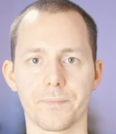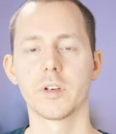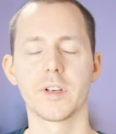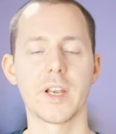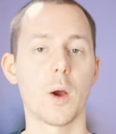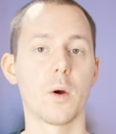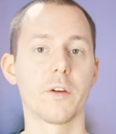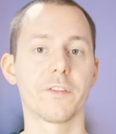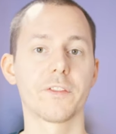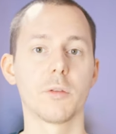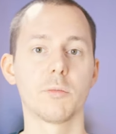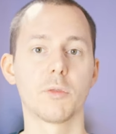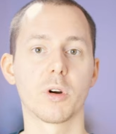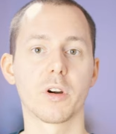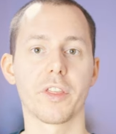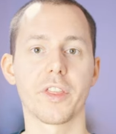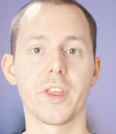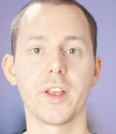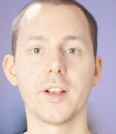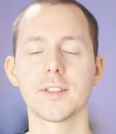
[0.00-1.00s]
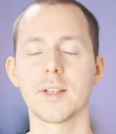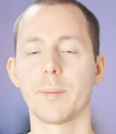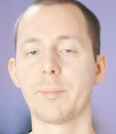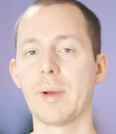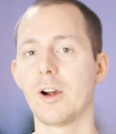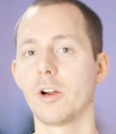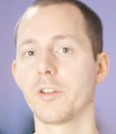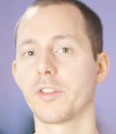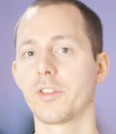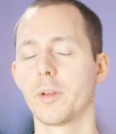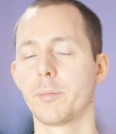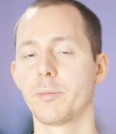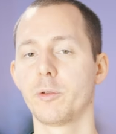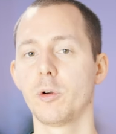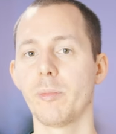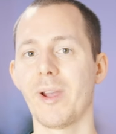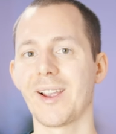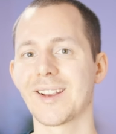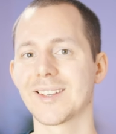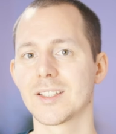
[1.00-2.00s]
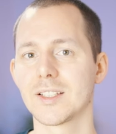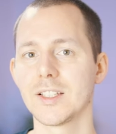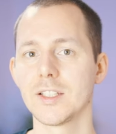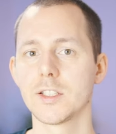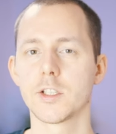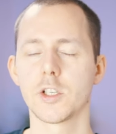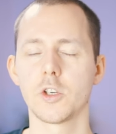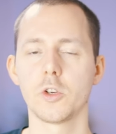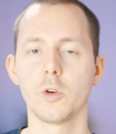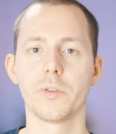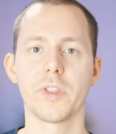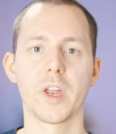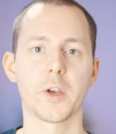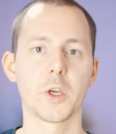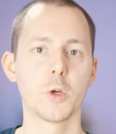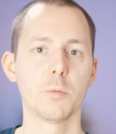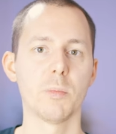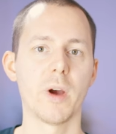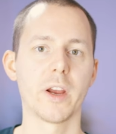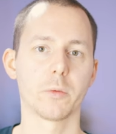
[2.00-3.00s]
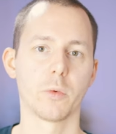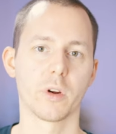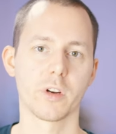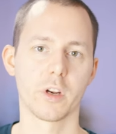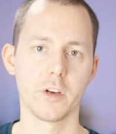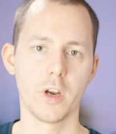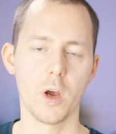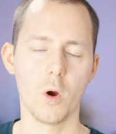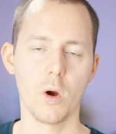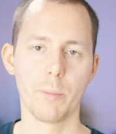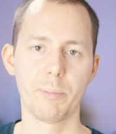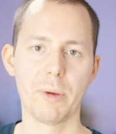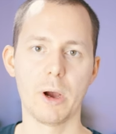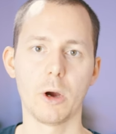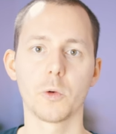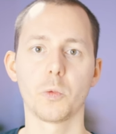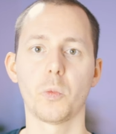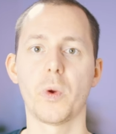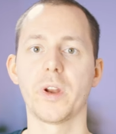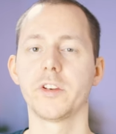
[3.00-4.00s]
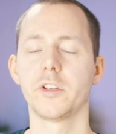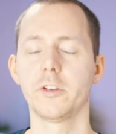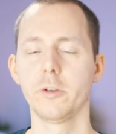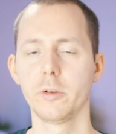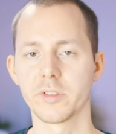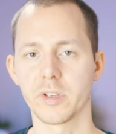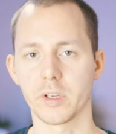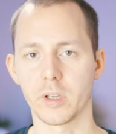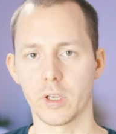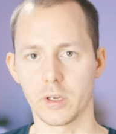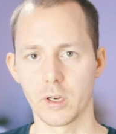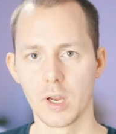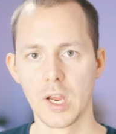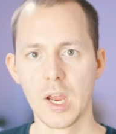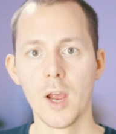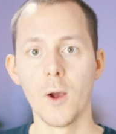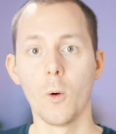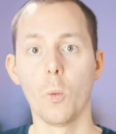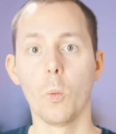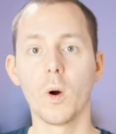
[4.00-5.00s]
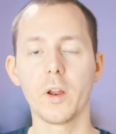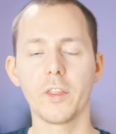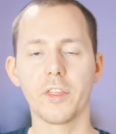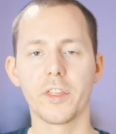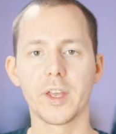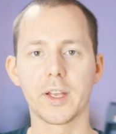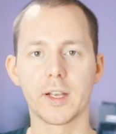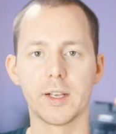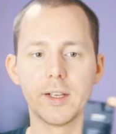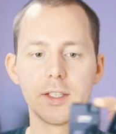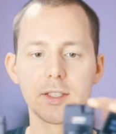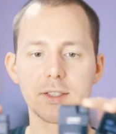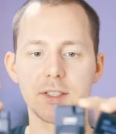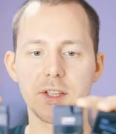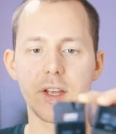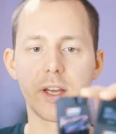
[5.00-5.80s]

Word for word: Now a few more things about the Boom XD2 that you might want to know about when using it. One thing is